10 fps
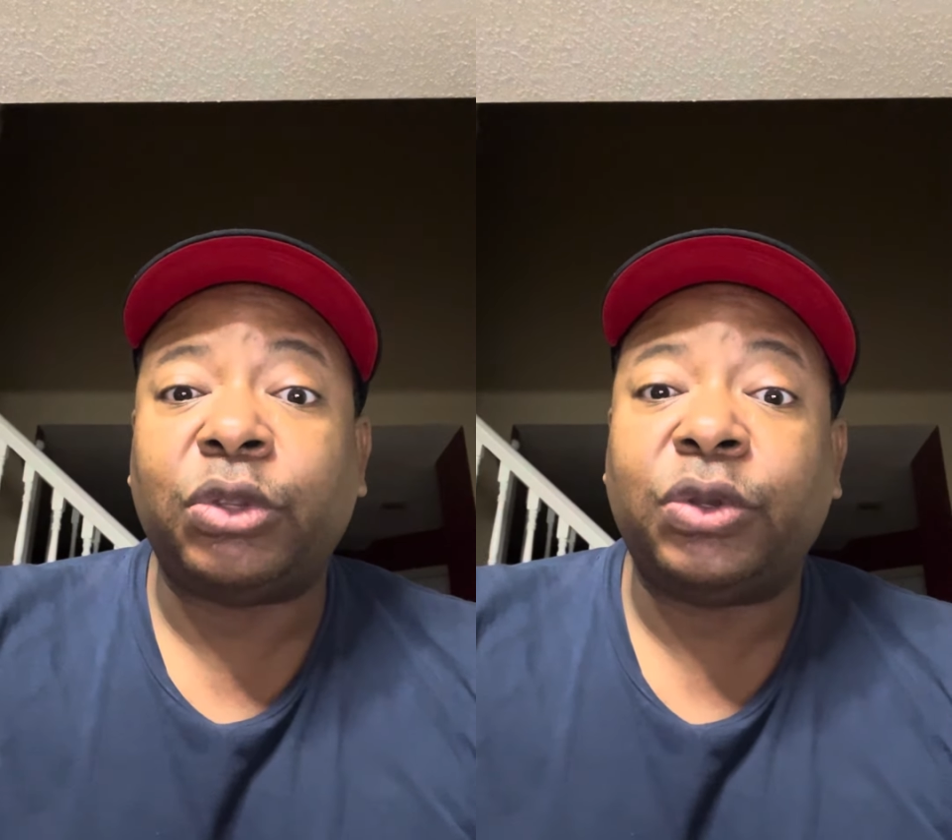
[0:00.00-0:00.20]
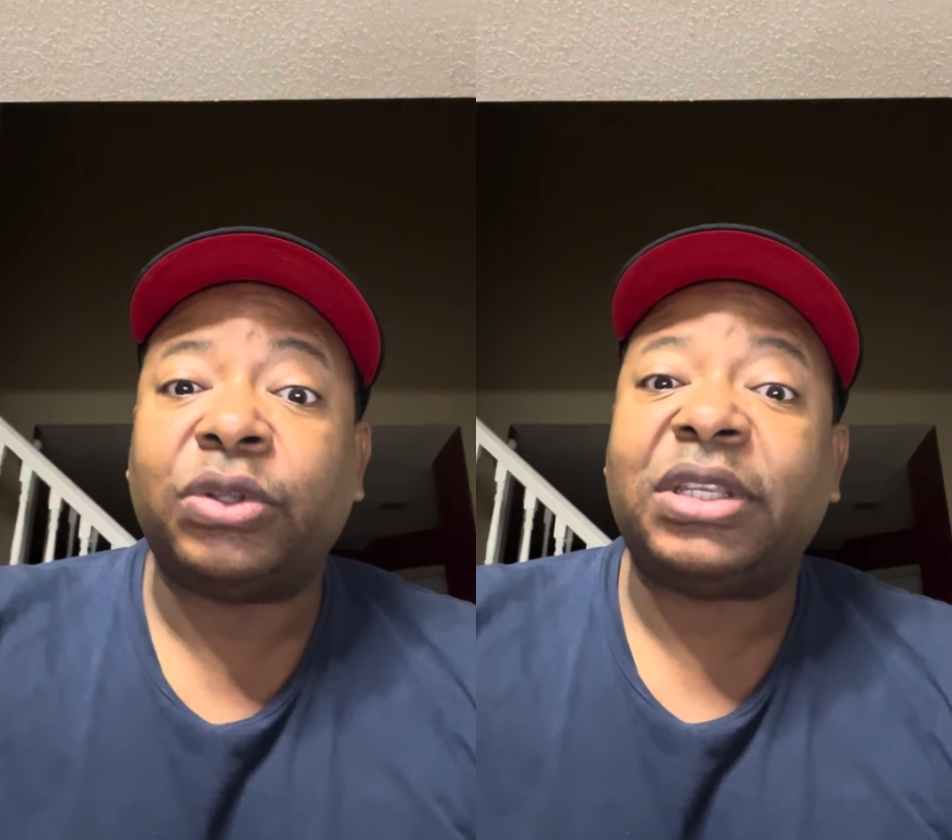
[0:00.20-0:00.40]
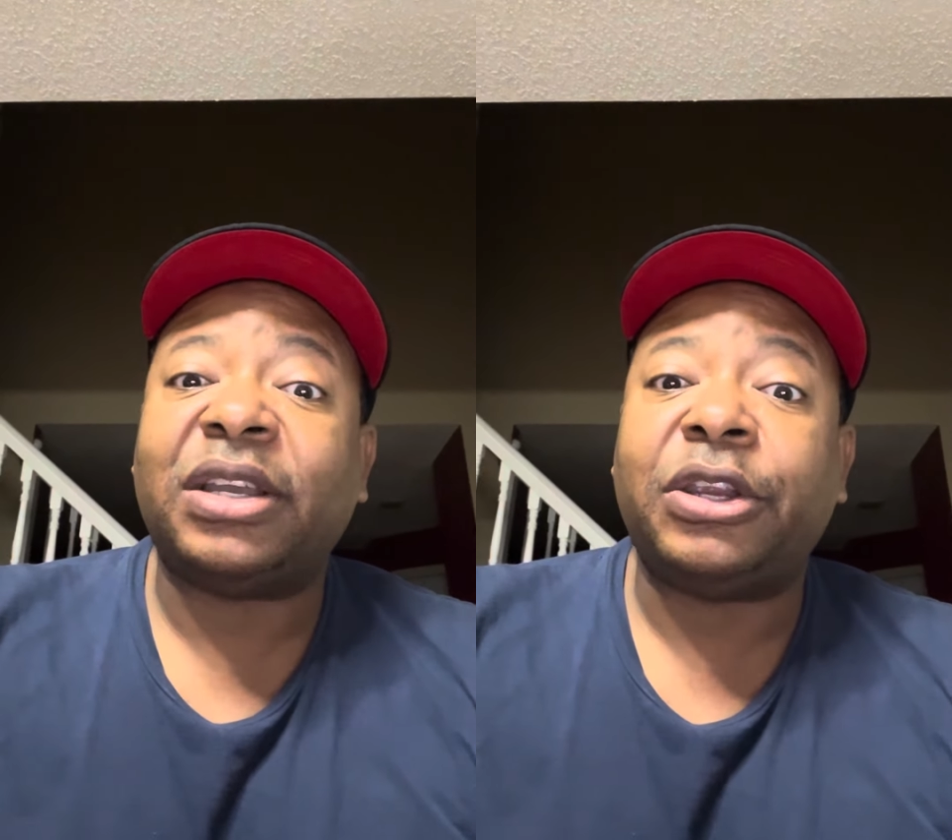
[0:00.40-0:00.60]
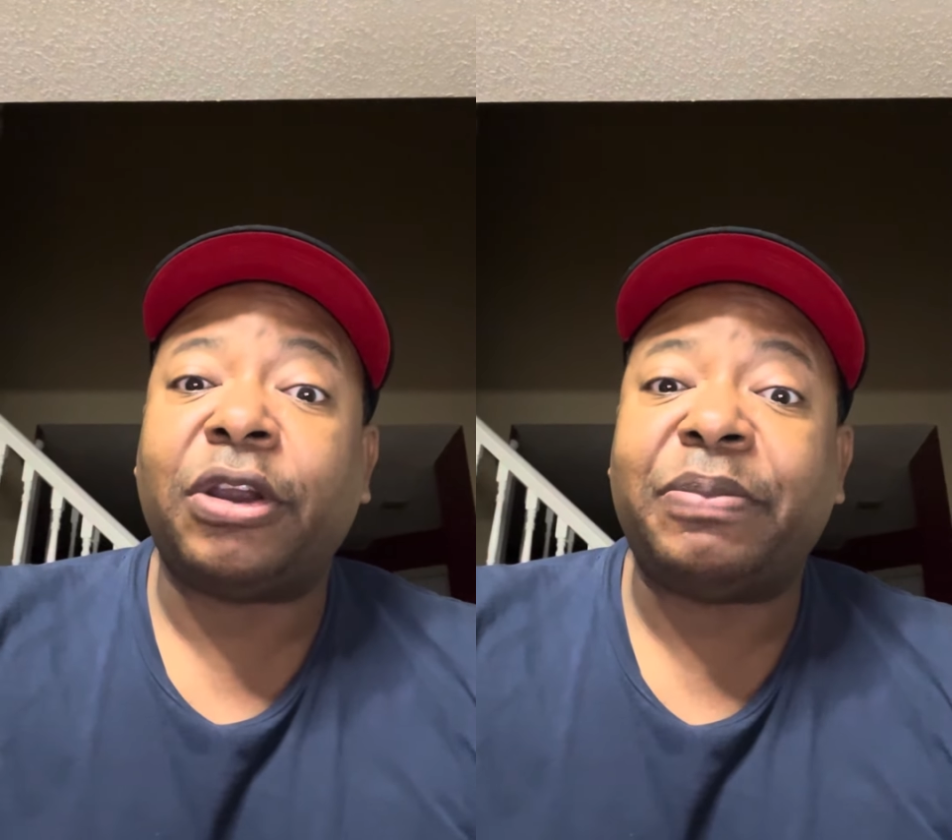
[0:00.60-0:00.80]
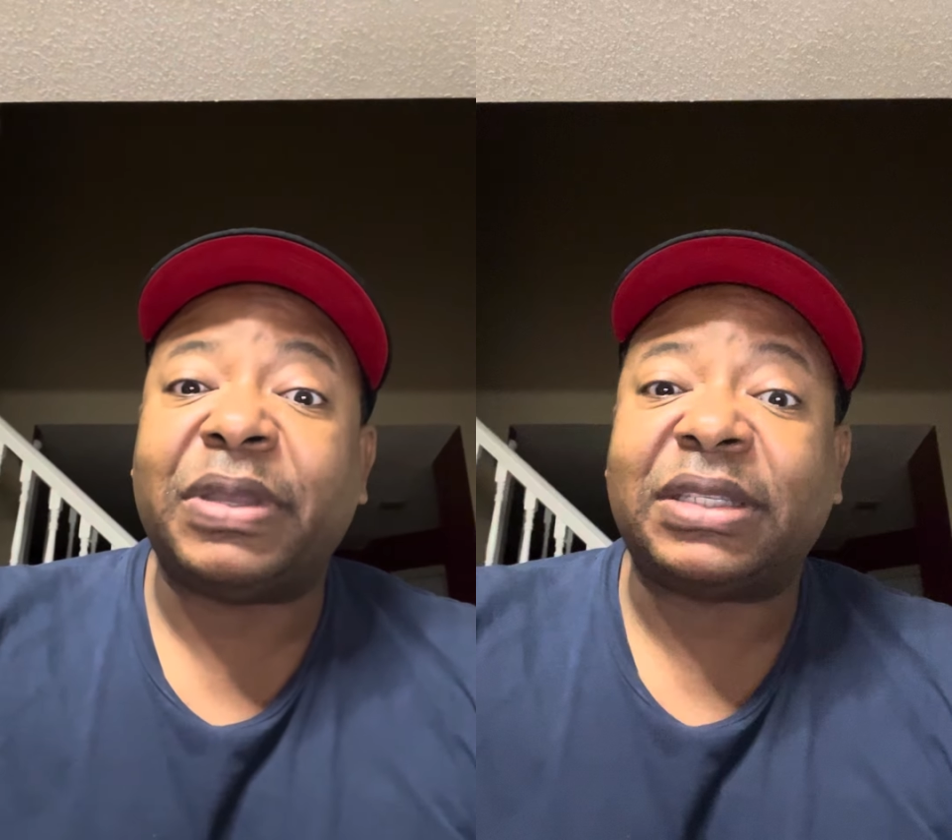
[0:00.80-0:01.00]
you'll tell
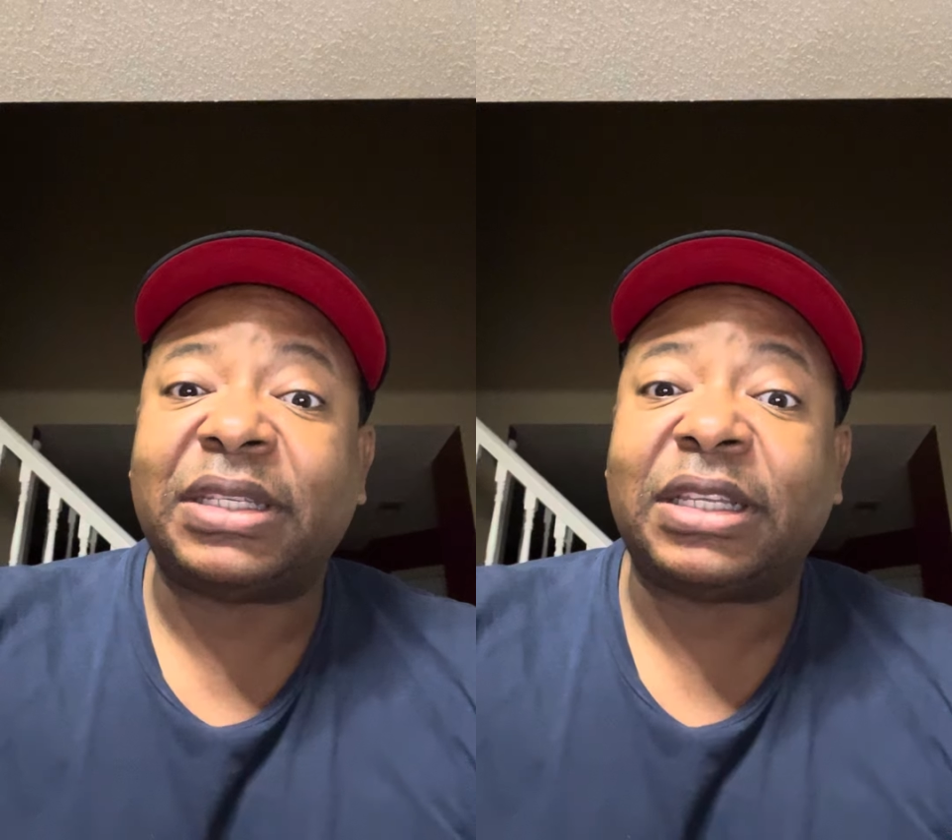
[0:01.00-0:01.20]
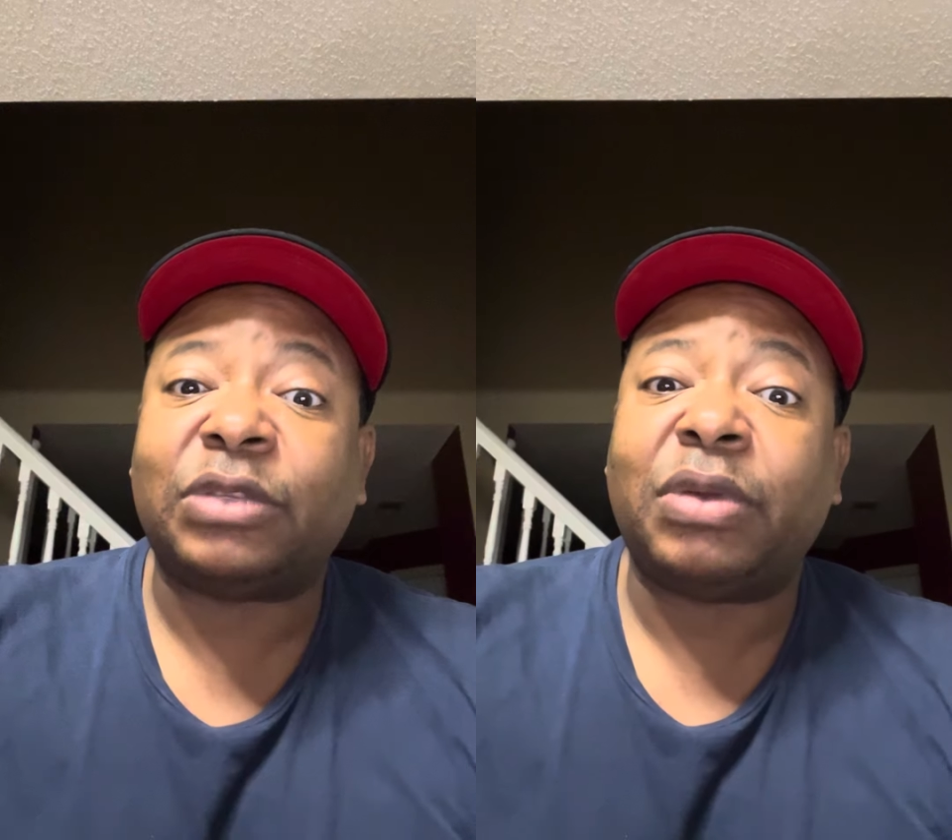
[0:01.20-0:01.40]
your business as